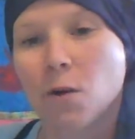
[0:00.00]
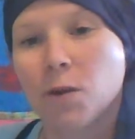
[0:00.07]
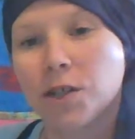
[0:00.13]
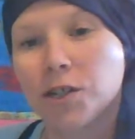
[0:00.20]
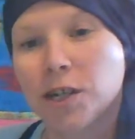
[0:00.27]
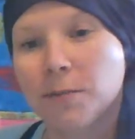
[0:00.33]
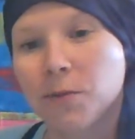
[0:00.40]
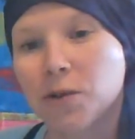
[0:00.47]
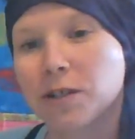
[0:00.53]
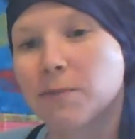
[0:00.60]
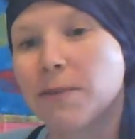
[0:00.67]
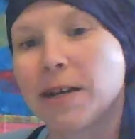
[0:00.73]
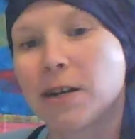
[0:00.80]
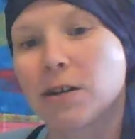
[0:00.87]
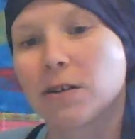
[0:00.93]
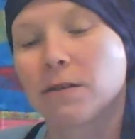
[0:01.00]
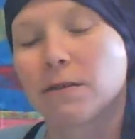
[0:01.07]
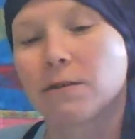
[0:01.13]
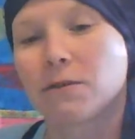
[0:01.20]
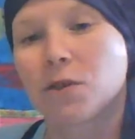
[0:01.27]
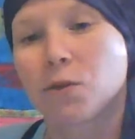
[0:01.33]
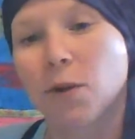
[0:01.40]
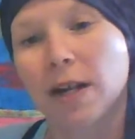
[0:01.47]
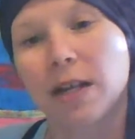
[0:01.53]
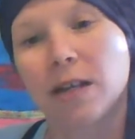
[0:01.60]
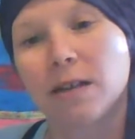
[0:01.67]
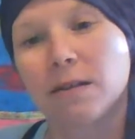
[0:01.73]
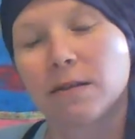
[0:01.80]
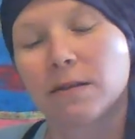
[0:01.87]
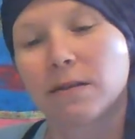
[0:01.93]
Which number is bigger,
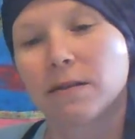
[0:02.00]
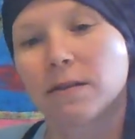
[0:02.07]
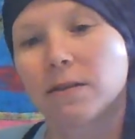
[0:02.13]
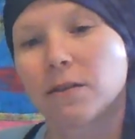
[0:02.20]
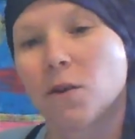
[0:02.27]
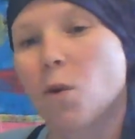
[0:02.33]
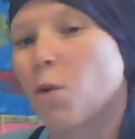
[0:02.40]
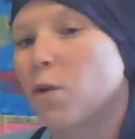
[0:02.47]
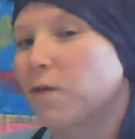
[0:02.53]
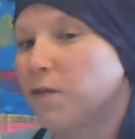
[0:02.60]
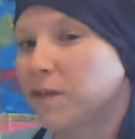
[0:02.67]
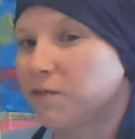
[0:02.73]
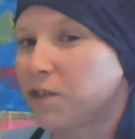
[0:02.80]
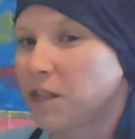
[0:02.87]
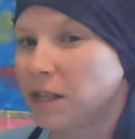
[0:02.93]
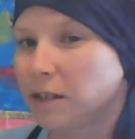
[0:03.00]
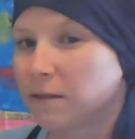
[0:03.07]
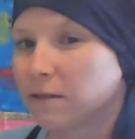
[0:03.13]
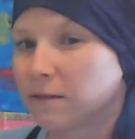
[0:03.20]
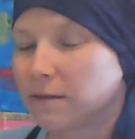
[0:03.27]
20 or 15?